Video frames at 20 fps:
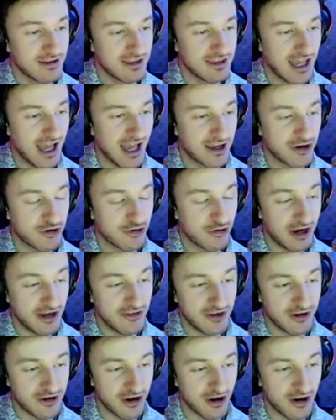Yeah,
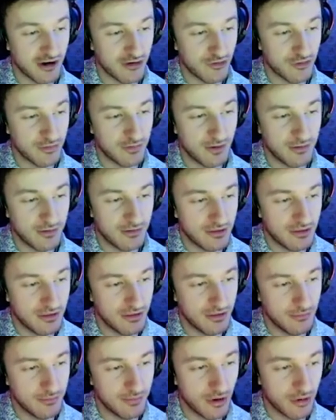Crazy Cars, but
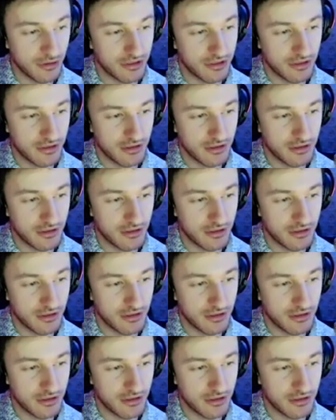both